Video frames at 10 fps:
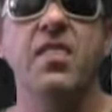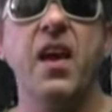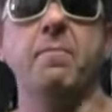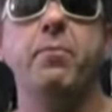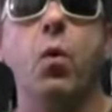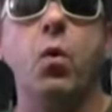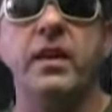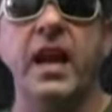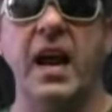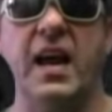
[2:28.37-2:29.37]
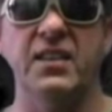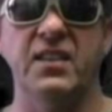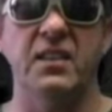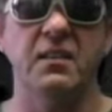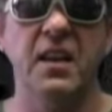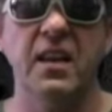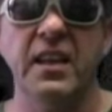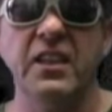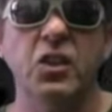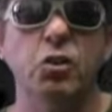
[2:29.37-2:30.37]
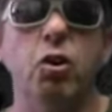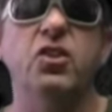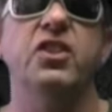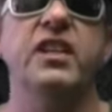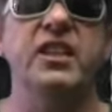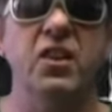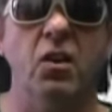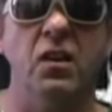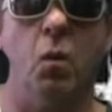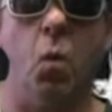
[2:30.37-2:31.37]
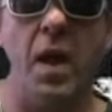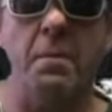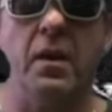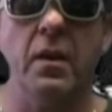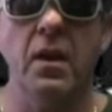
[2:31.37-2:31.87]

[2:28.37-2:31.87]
they broadcast these atrocities onto the web